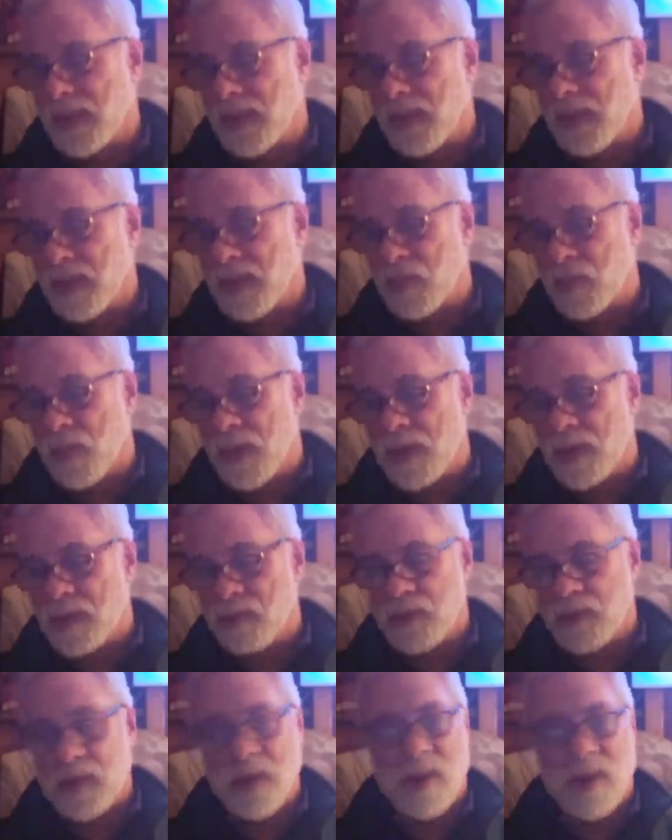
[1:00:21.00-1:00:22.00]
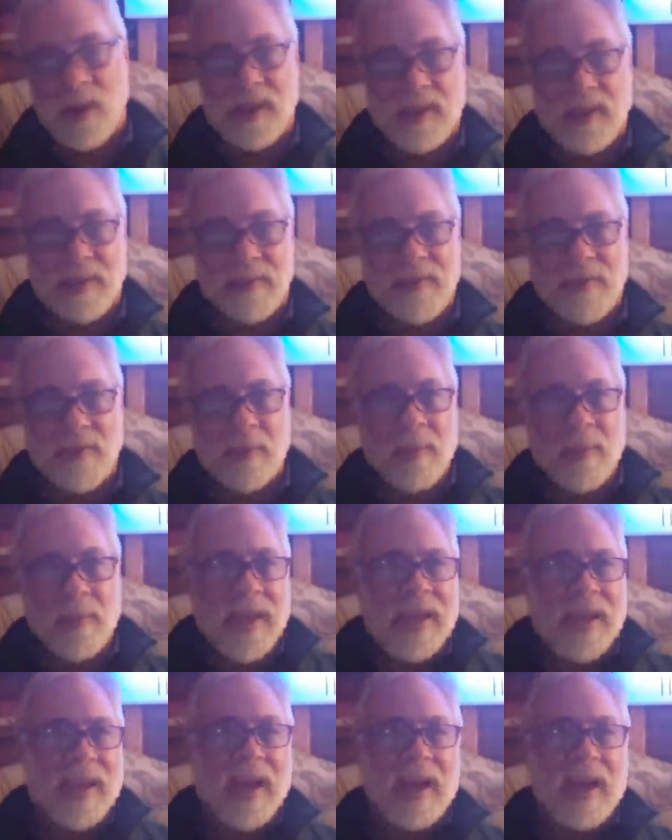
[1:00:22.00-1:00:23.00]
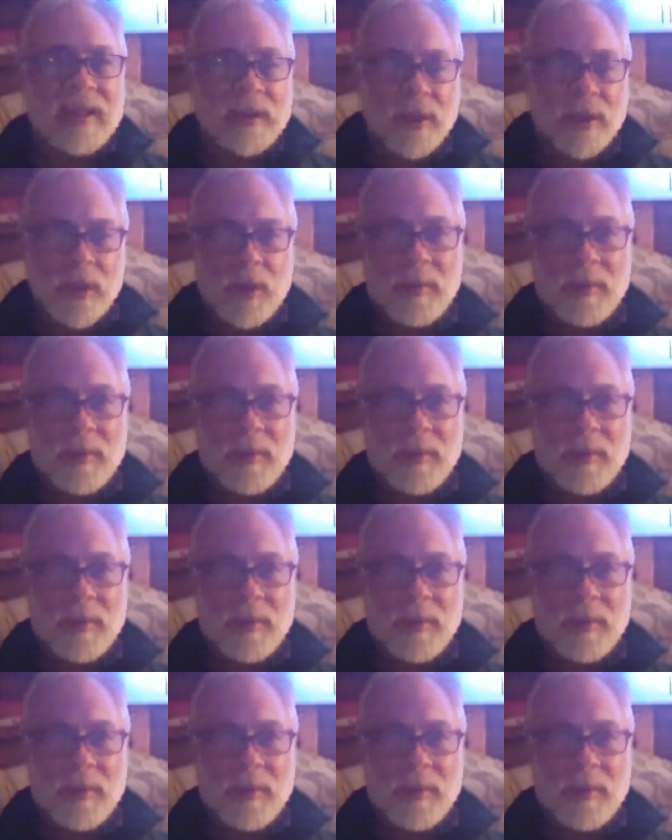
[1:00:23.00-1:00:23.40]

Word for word: uh, what you would call, it. for me, I learn